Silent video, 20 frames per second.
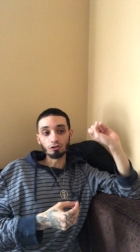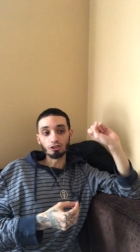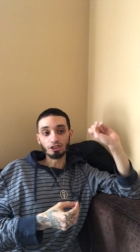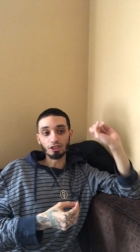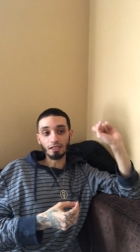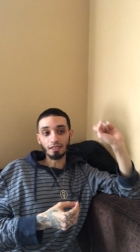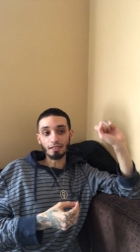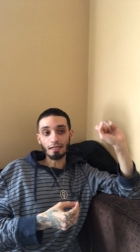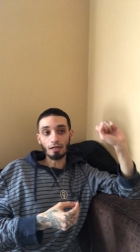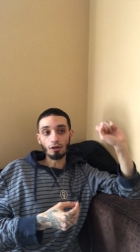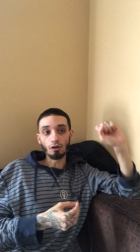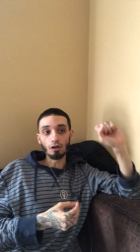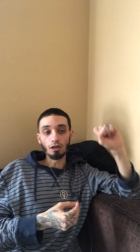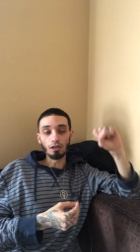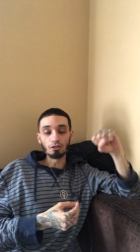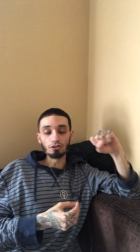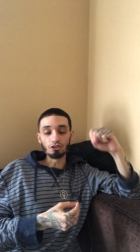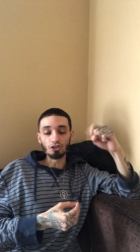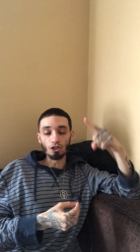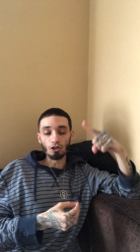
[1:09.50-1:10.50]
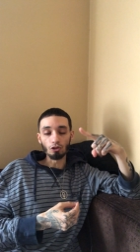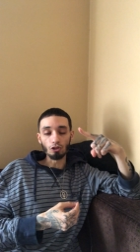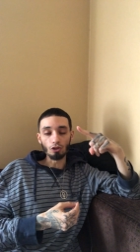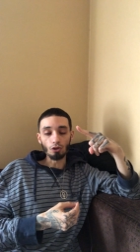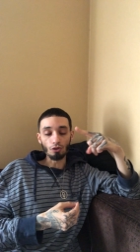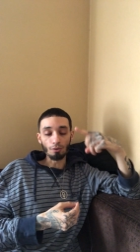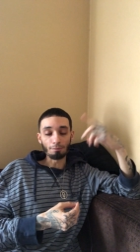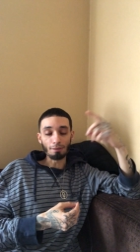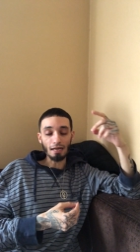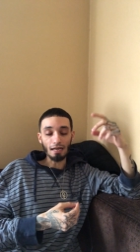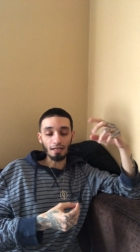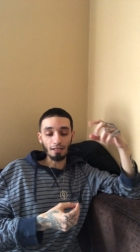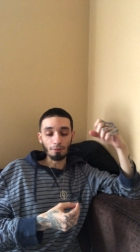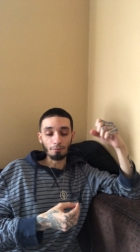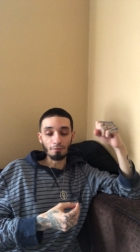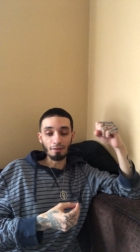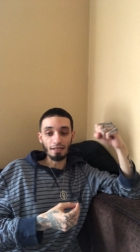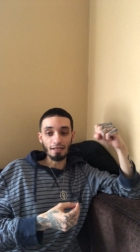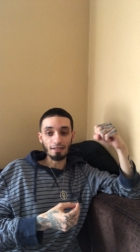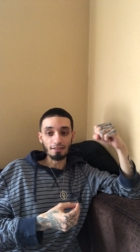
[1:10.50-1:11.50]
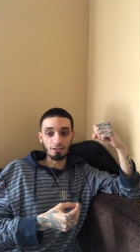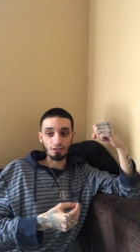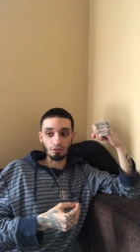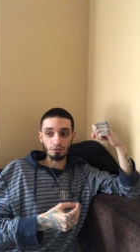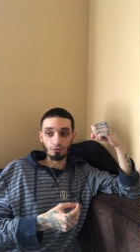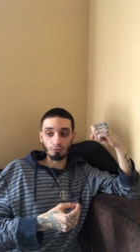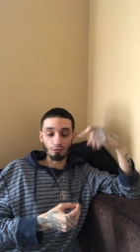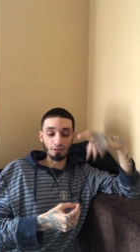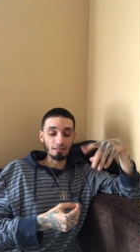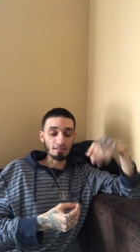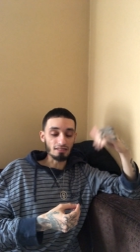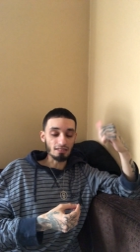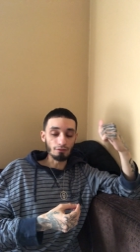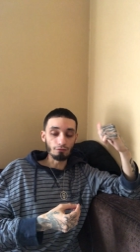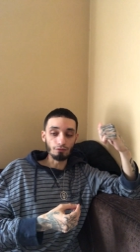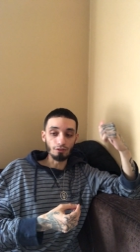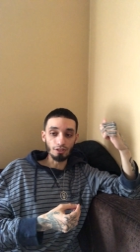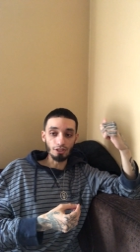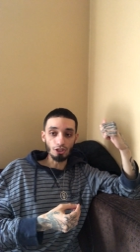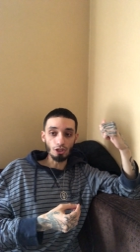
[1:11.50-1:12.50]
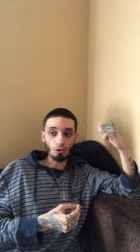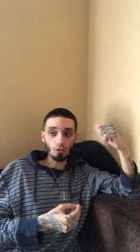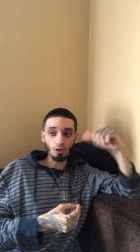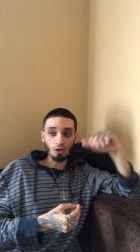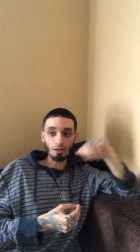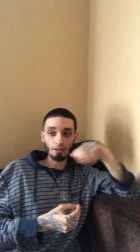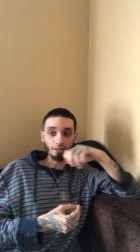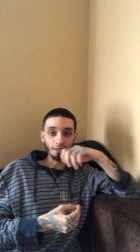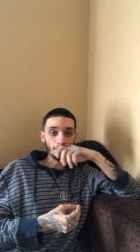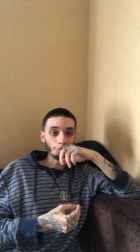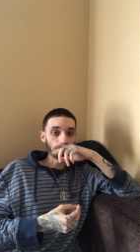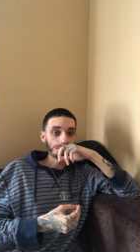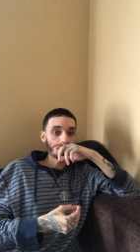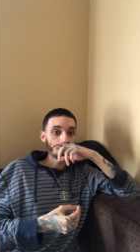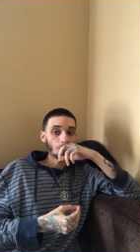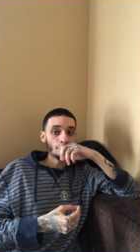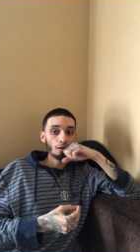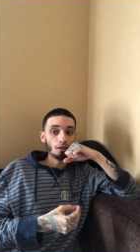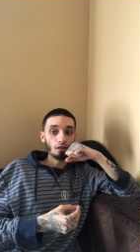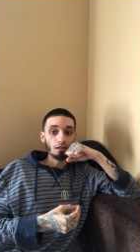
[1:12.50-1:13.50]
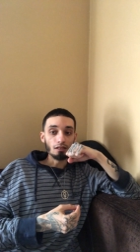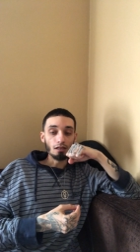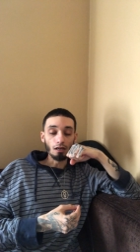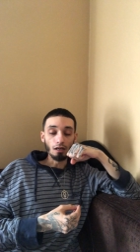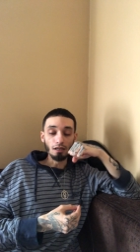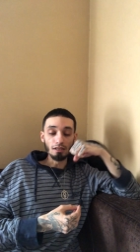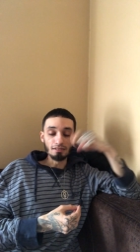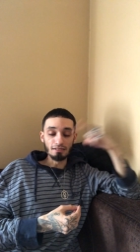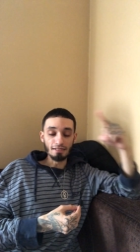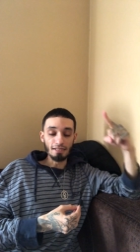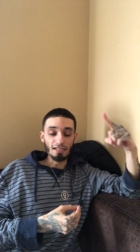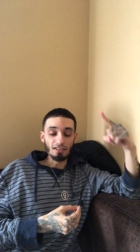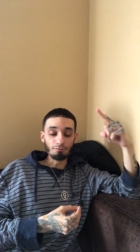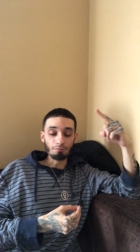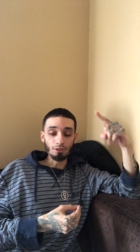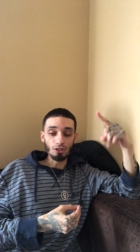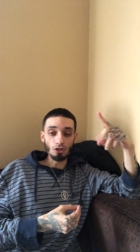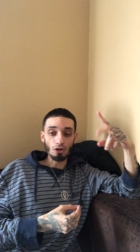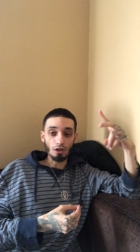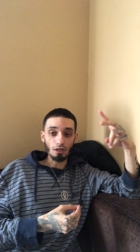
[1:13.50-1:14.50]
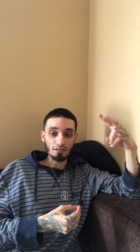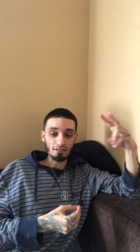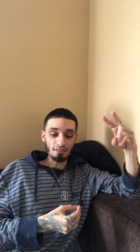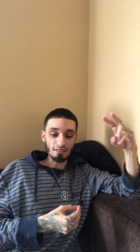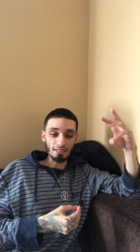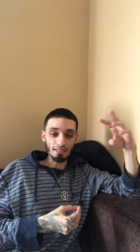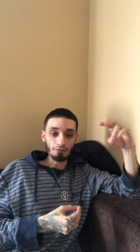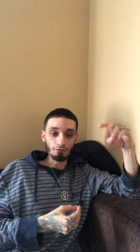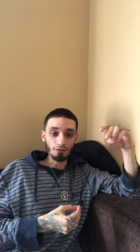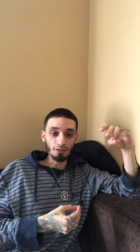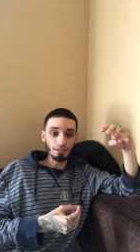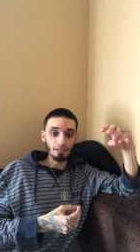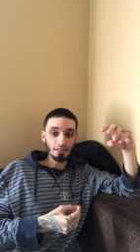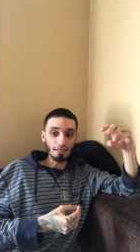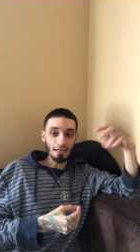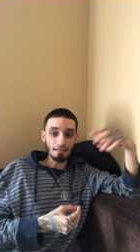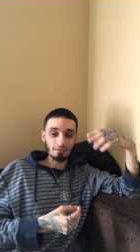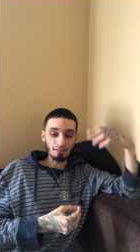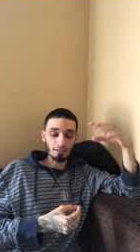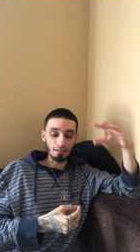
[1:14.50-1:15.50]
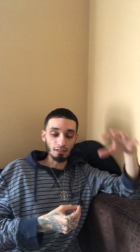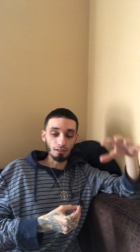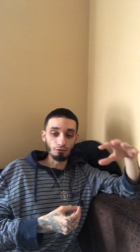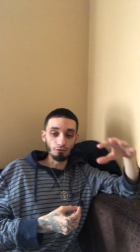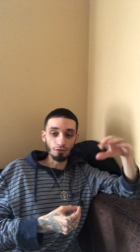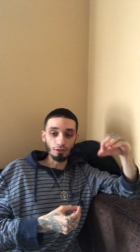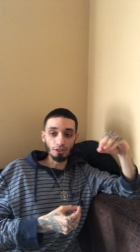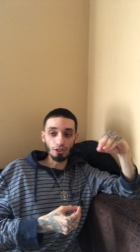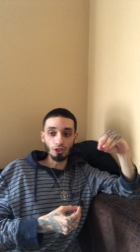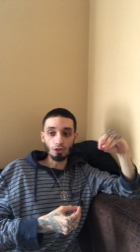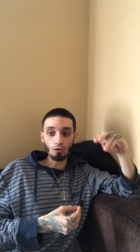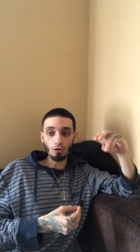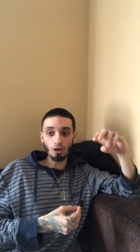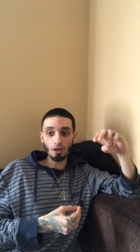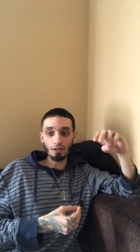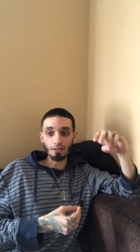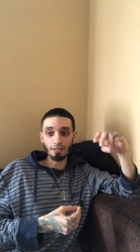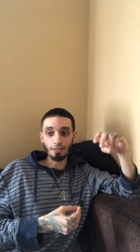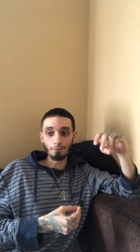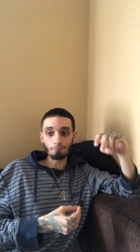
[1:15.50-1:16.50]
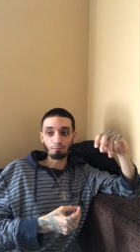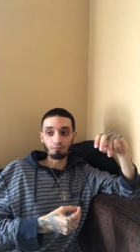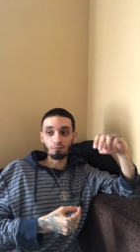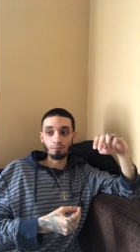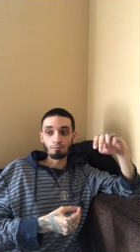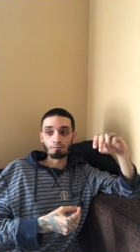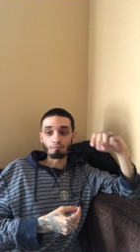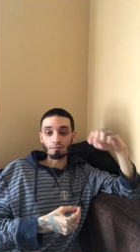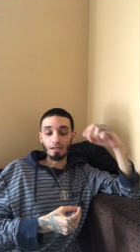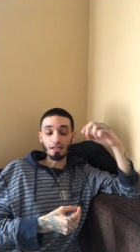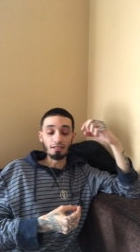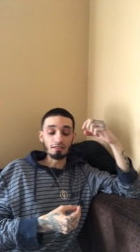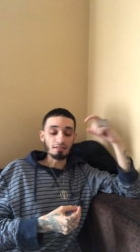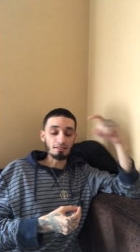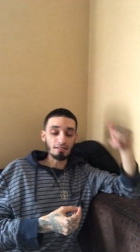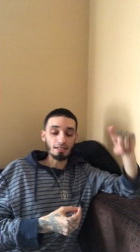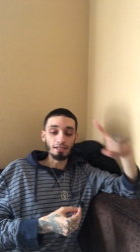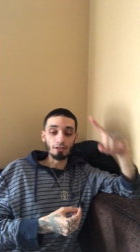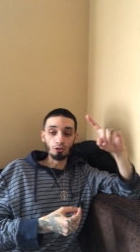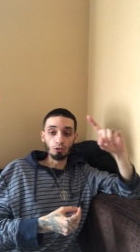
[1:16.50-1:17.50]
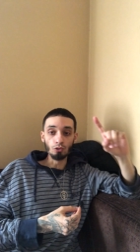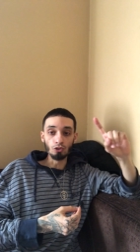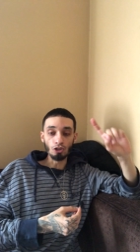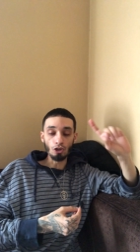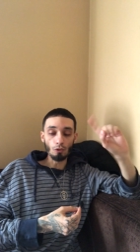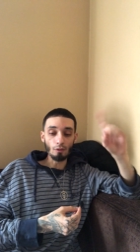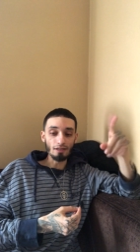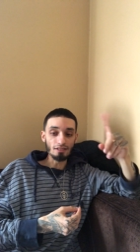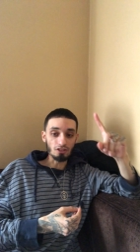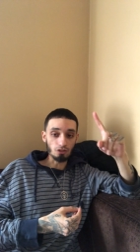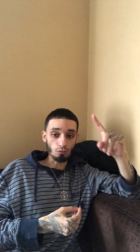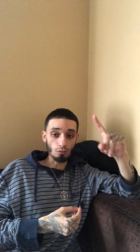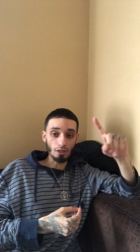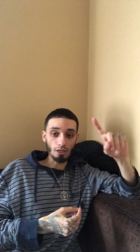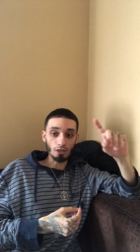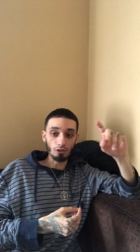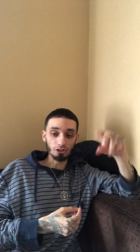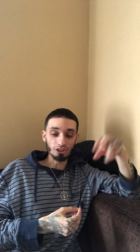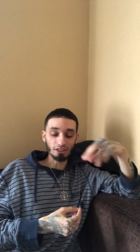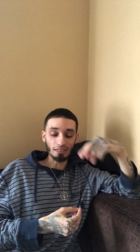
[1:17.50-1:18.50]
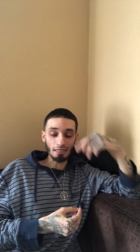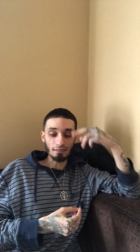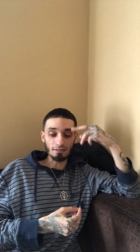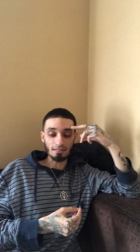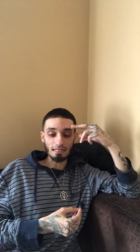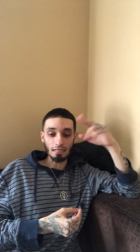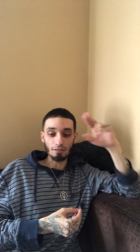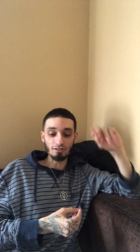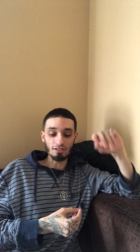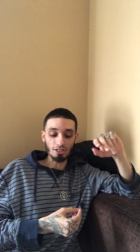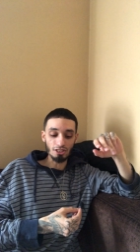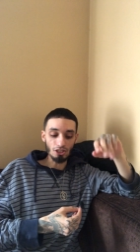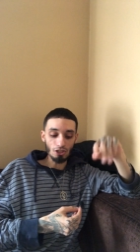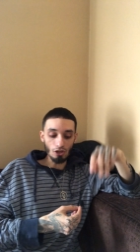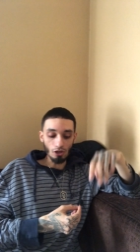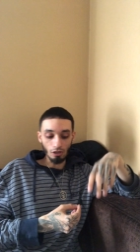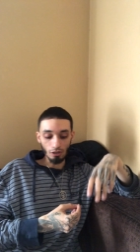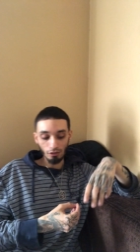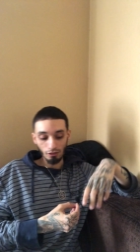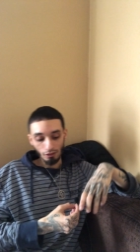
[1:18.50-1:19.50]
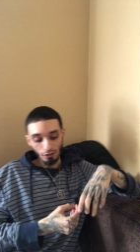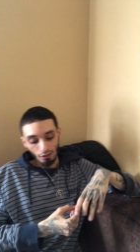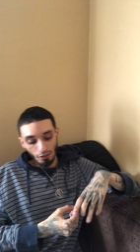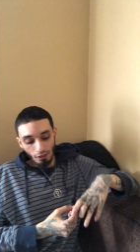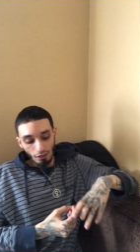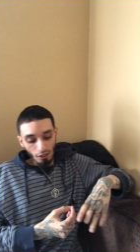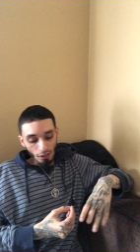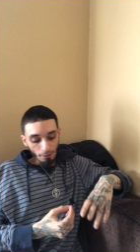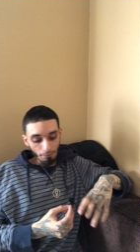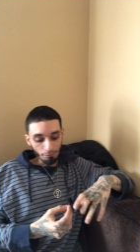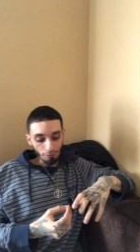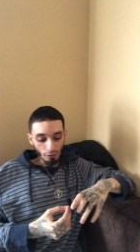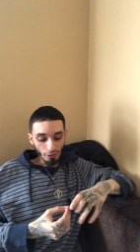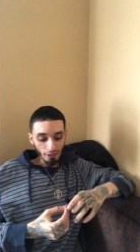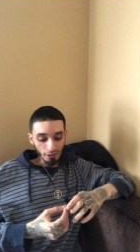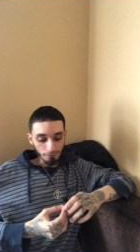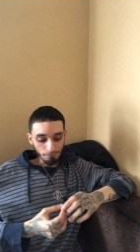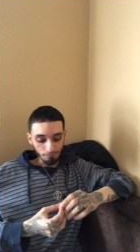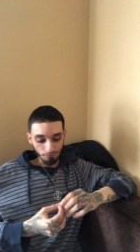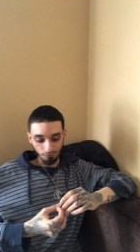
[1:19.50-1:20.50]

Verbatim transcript: check out Dolo the Pilot Man's recent video on it. Dave Beyond TV has a good video on it, and Saint Uno as well. Shouts out to y'all. But